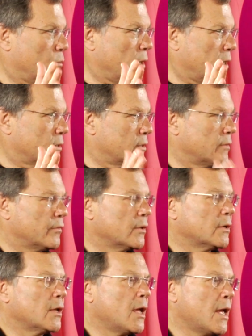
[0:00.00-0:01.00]
wedding
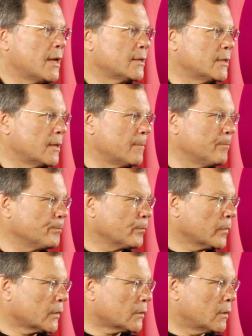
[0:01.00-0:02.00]
certificate. And um,
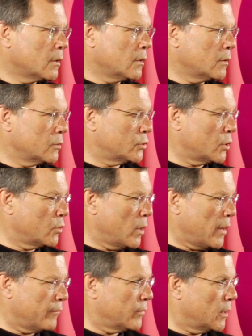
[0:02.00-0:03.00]
so you
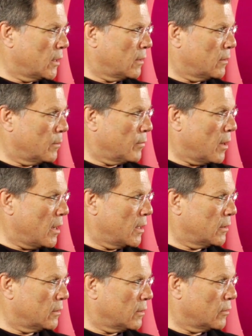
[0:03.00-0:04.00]
have the, the
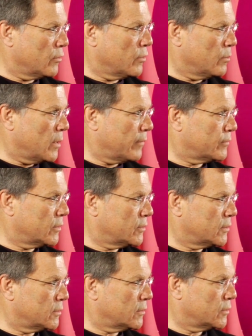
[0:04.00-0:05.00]
bride and the groom have to,
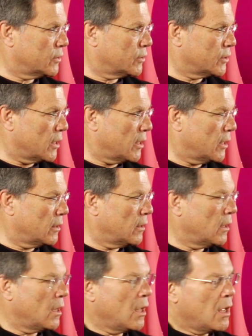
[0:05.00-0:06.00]
to sign,
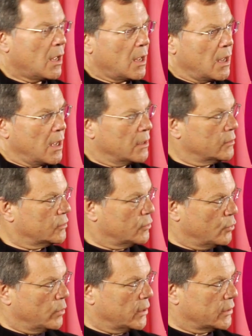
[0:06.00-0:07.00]
and
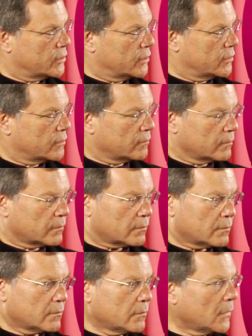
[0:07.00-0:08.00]
two witnesses.
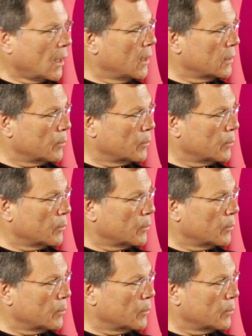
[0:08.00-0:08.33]
And